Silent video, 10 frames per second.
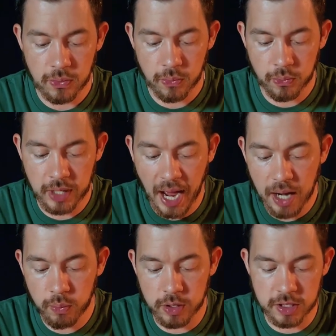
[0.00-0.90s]
when I
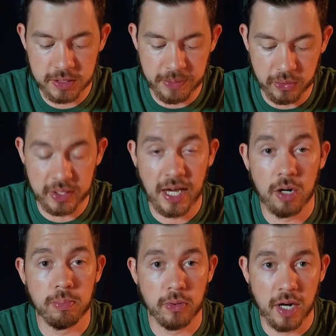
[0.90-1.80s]
was building out a
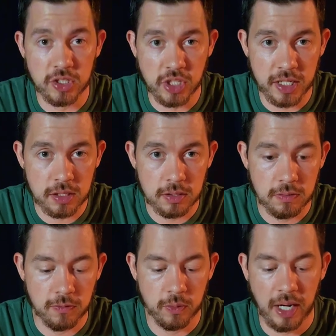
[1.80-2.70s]
project,
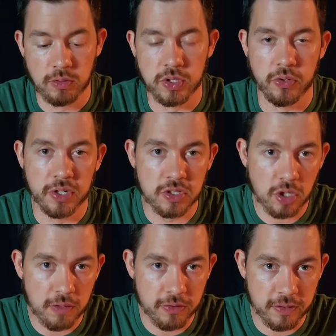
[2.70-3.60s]
when I was learning
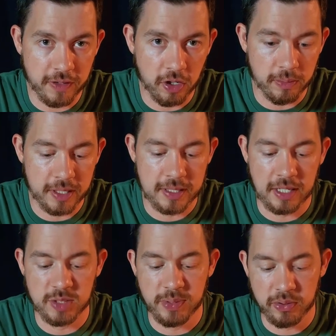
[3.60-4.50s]
software development, and I
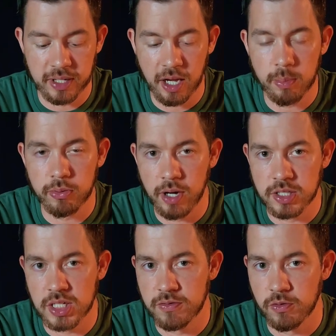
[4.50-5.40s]
was building out a
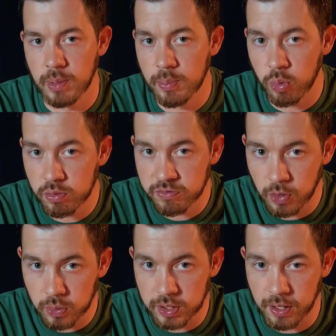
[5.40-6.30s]
project for my
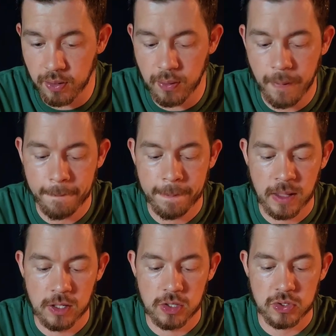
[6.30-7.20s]
portfolio
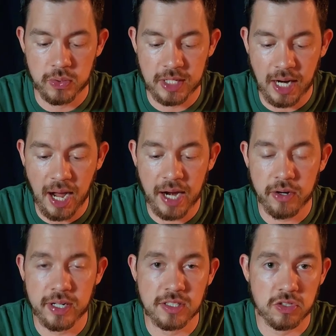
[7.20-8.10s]
to get
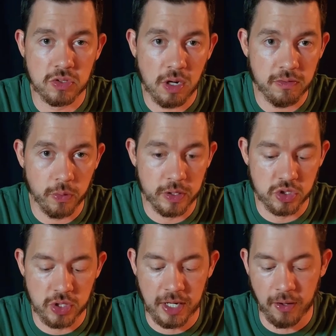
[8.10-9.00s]
hired as a software
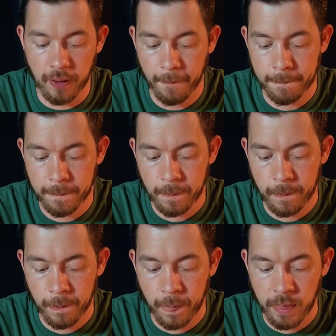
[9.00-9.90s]
engineer,
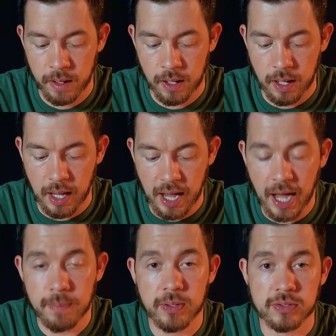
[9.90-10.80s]

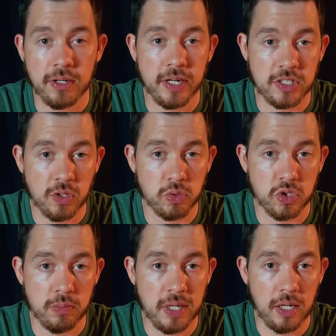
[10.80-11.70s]
I built out a
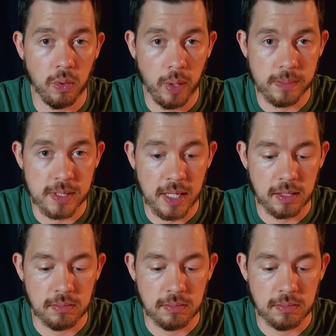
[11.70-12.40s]
social media website.